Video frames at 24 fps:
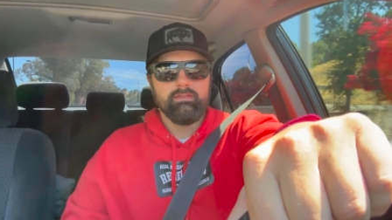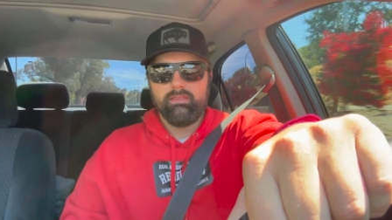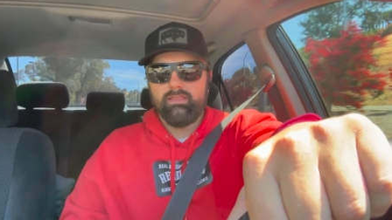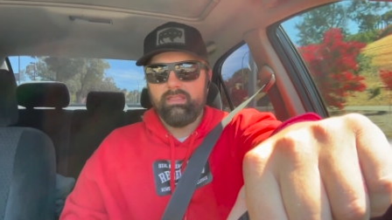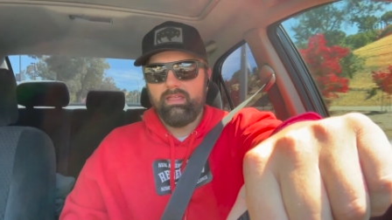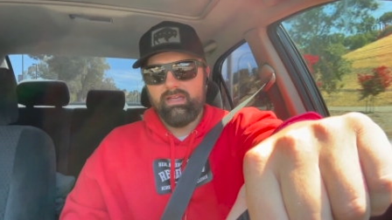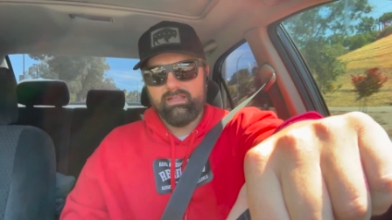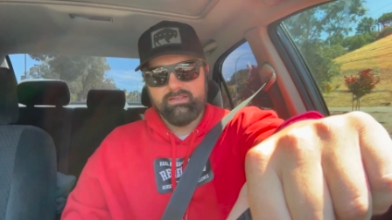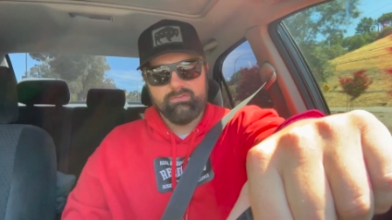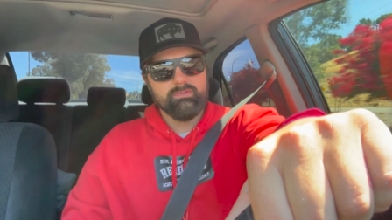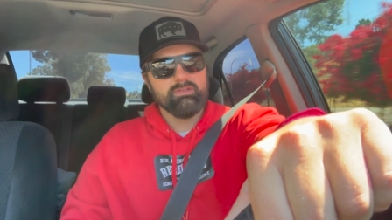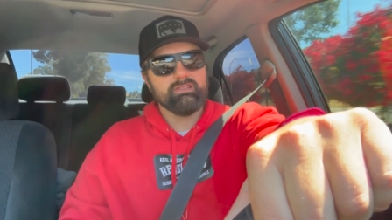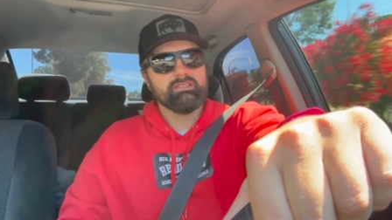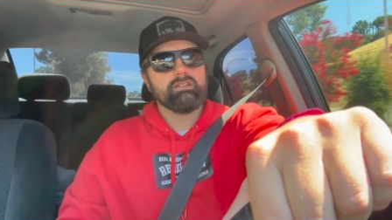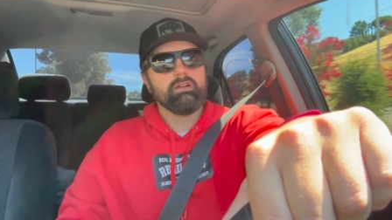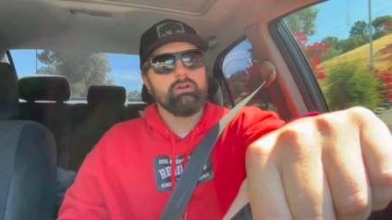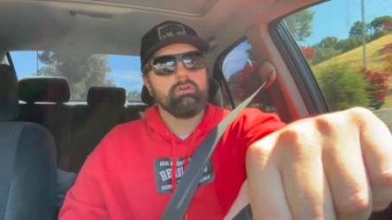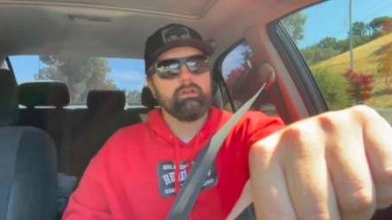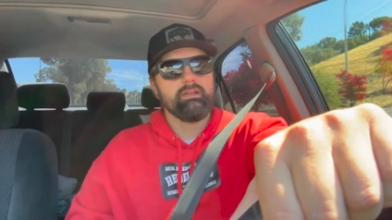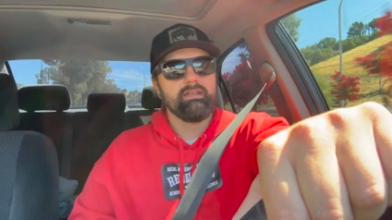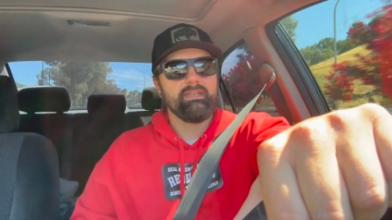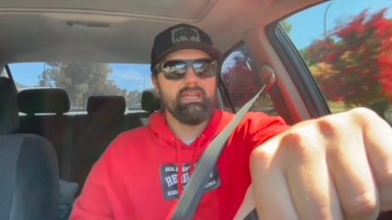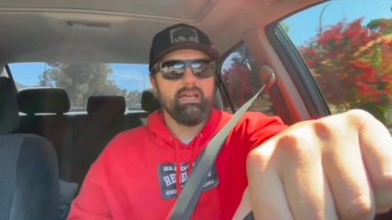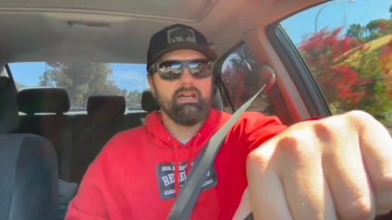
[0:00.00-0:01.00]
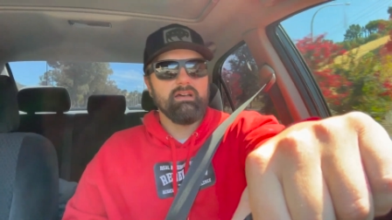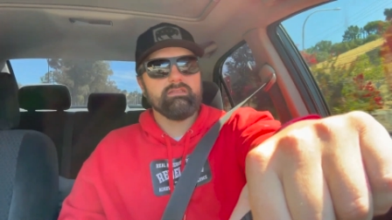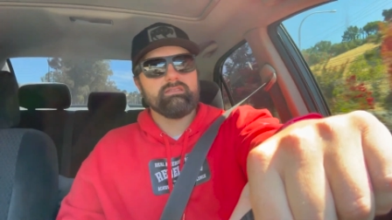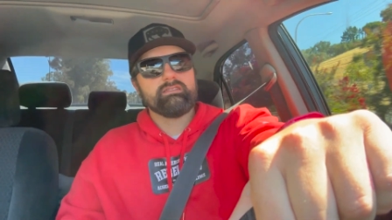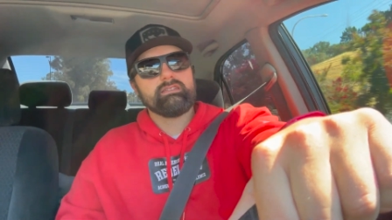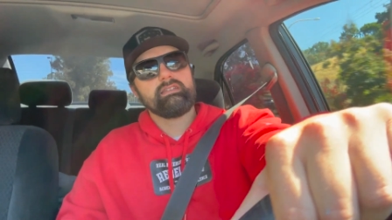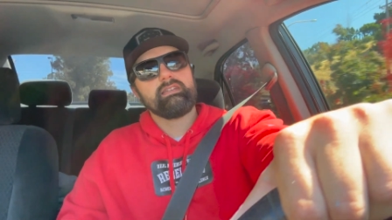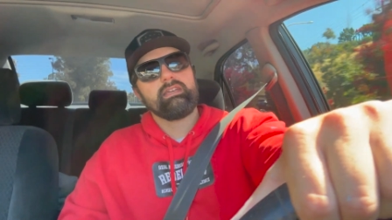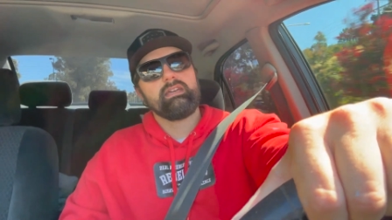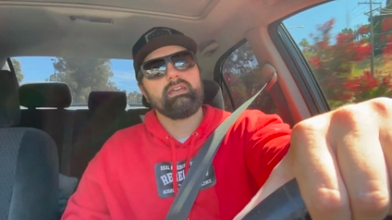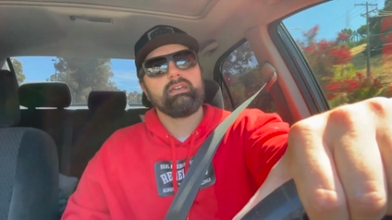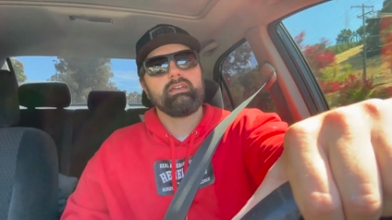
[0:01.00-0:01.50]
that's what's going down
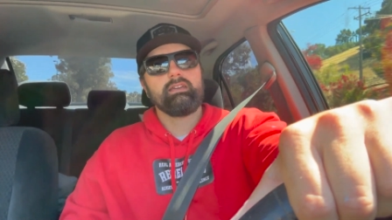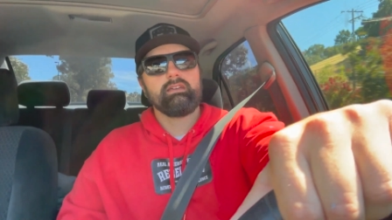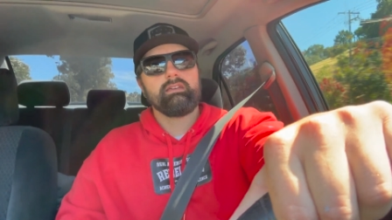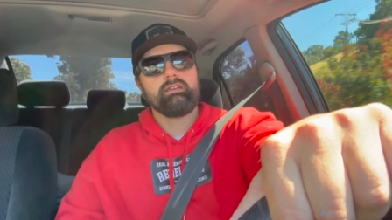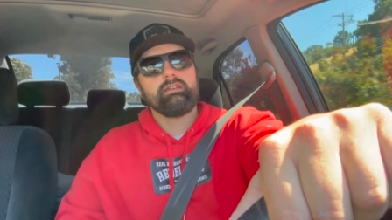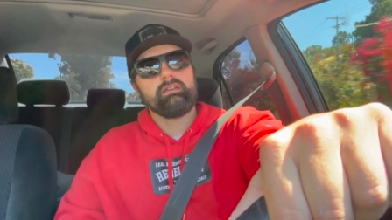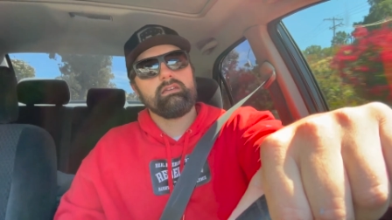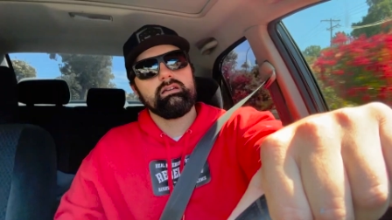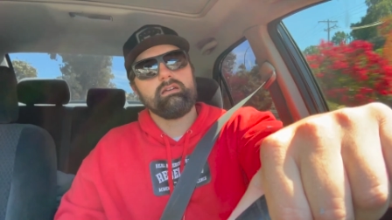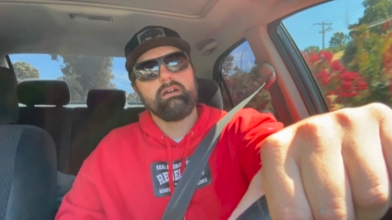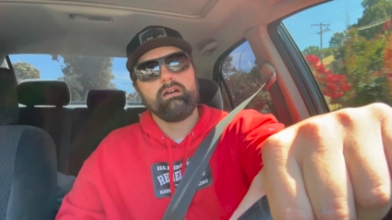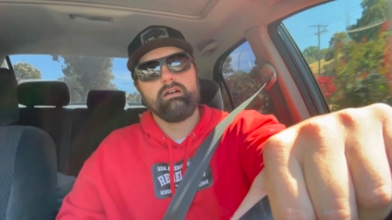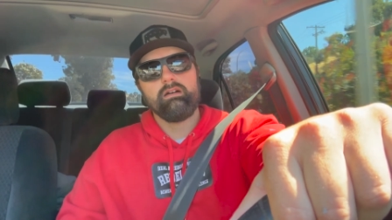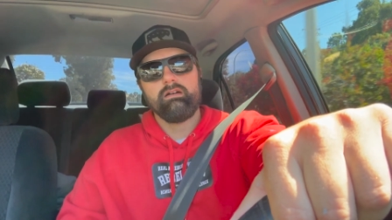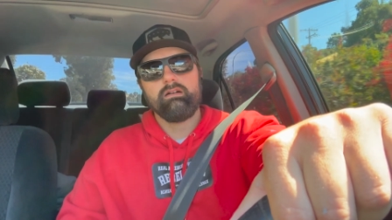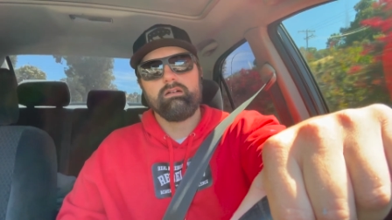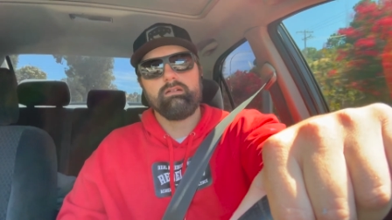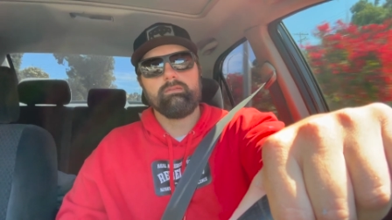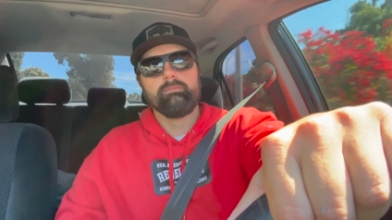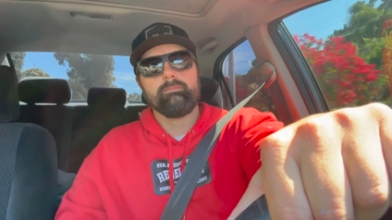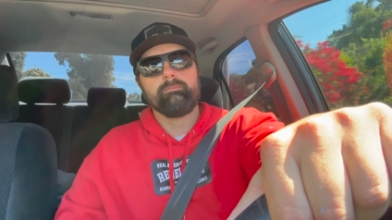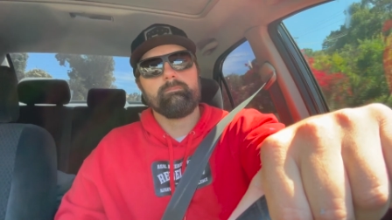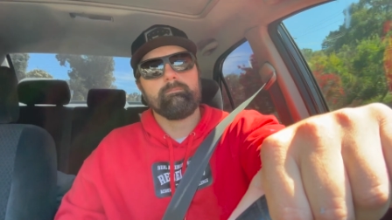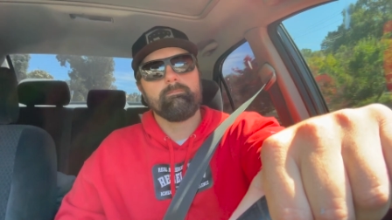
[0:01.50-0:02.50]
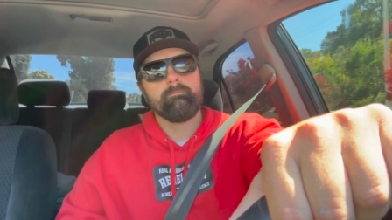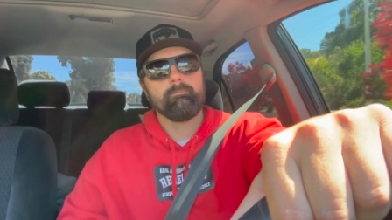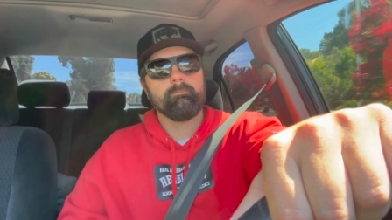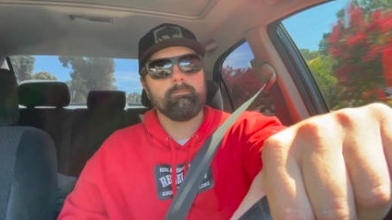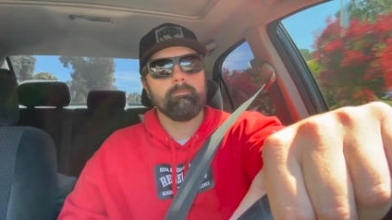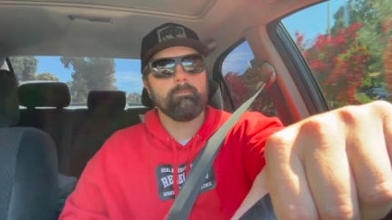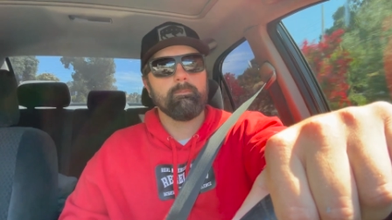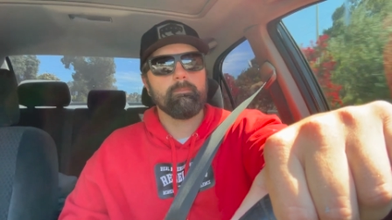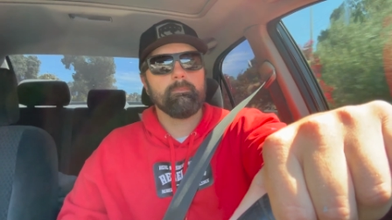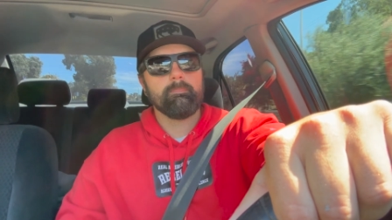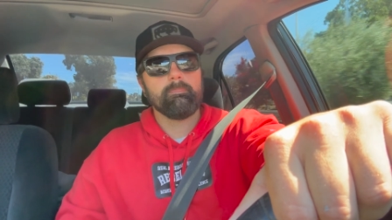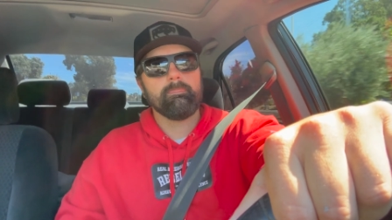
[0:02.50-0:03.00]
today.
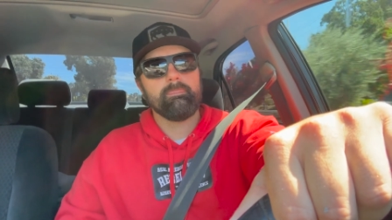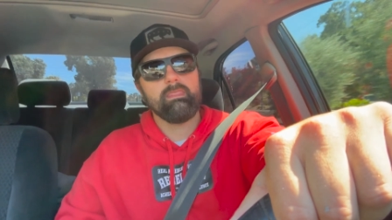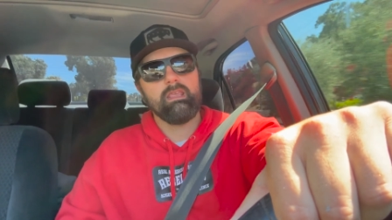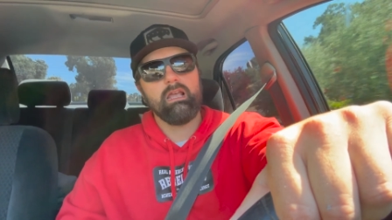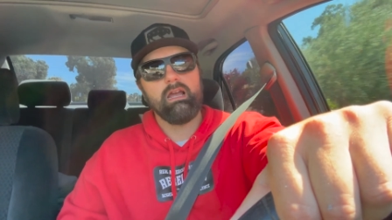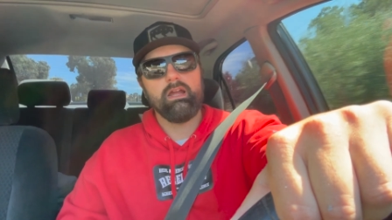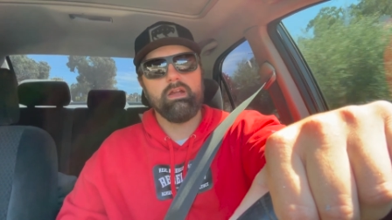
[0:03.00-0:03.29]
Um,